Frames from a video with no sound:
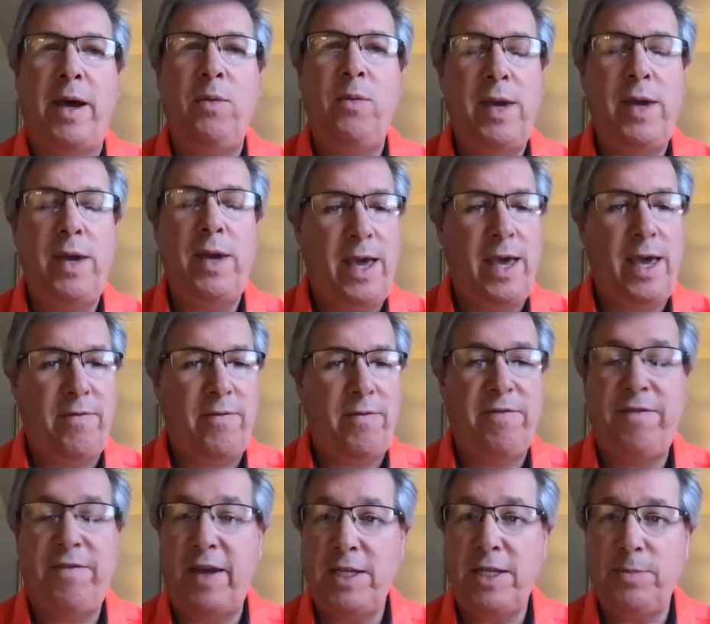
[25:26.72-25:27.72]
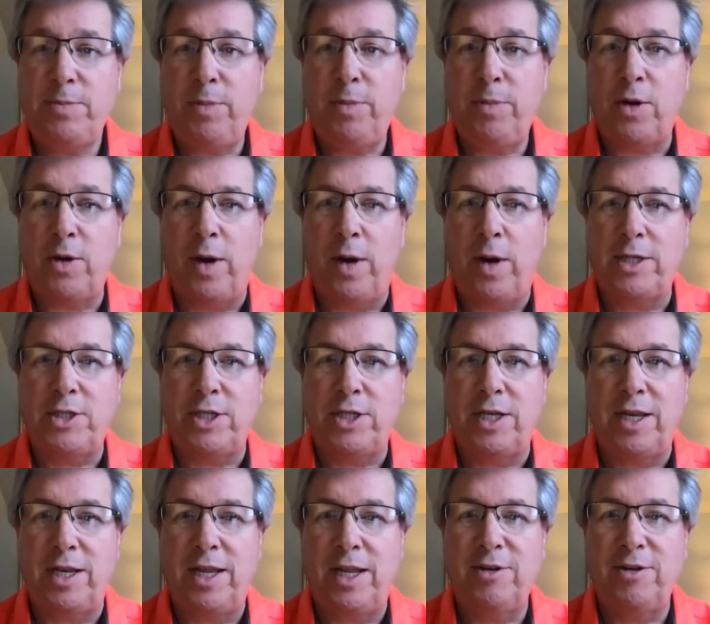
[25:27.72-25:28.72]
we have a Facebook
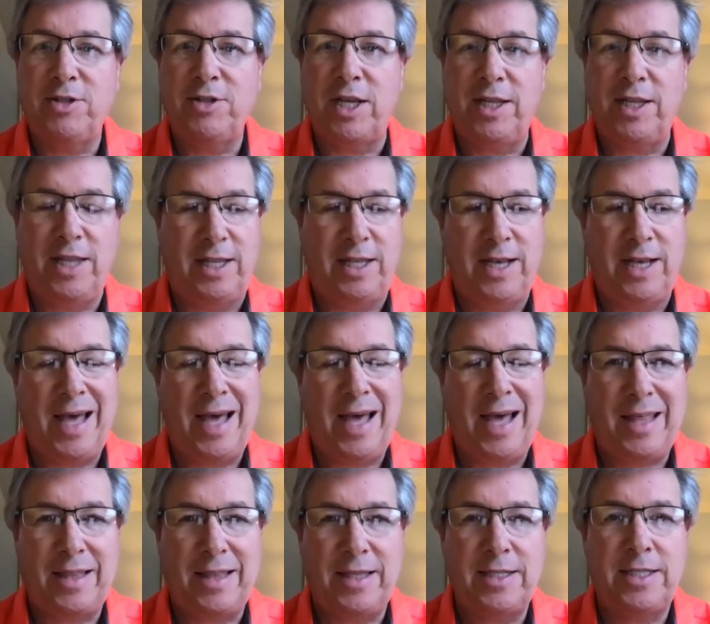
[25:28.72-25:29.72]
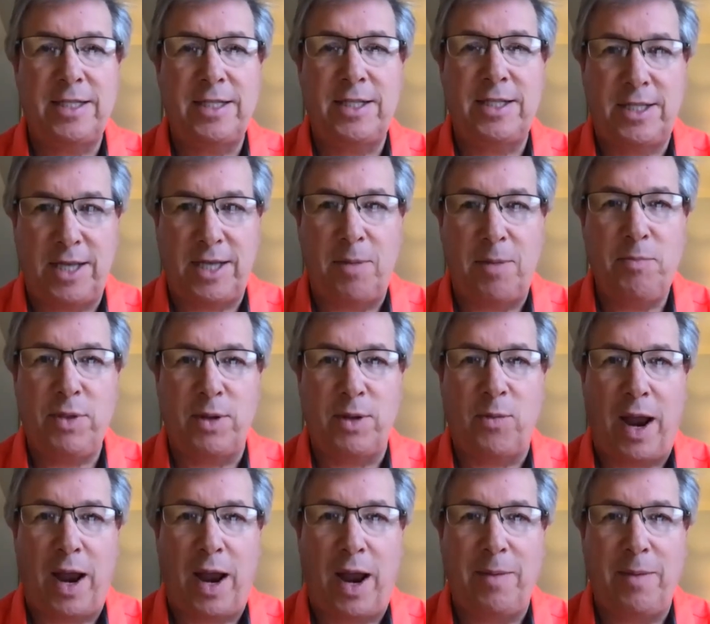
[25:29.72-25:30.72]
question. Here's a, not that this is Stump the
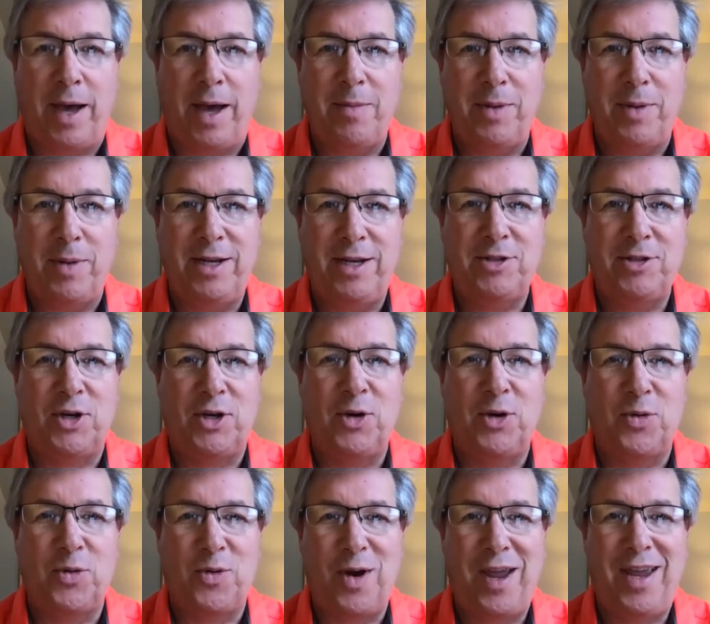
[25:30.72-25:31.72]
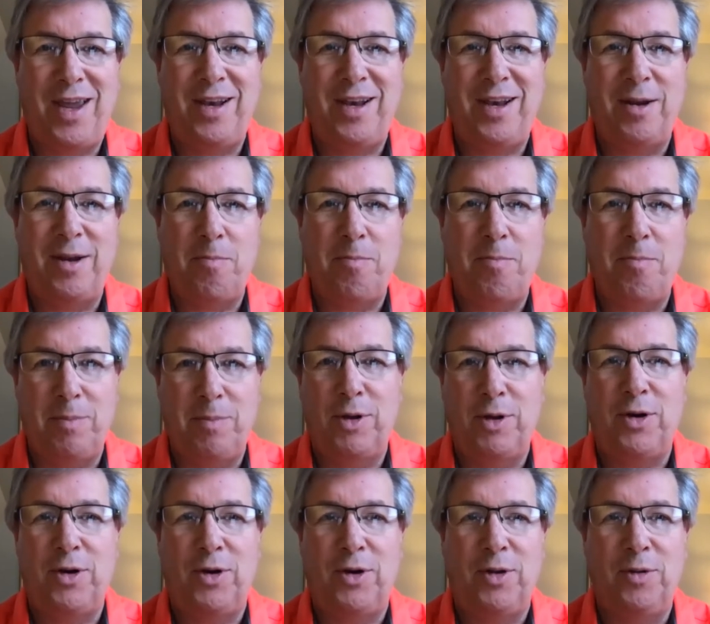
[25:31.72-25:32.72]
Rabbi, but here's a great
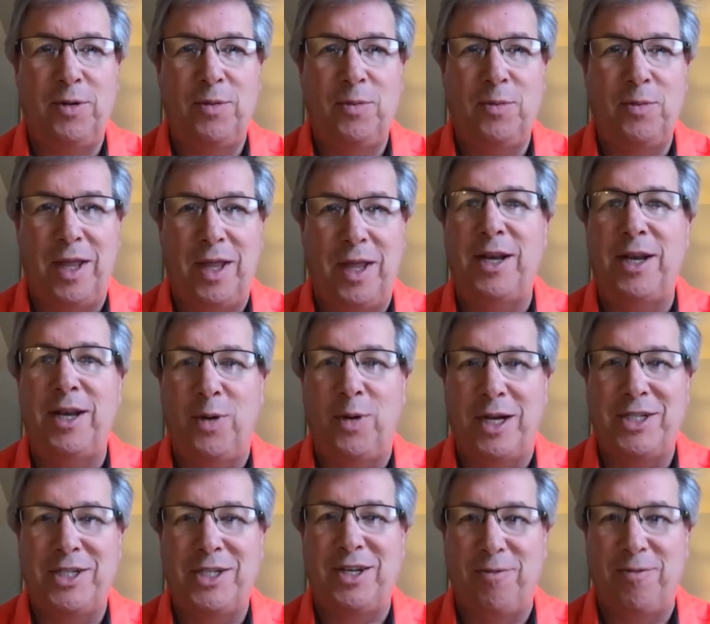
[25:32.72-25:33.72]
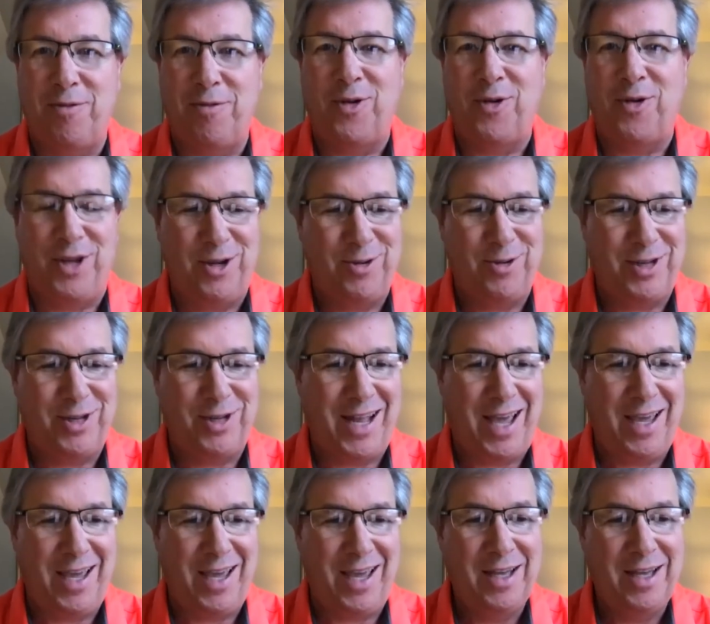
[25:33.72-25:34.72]
biblical related question for you today.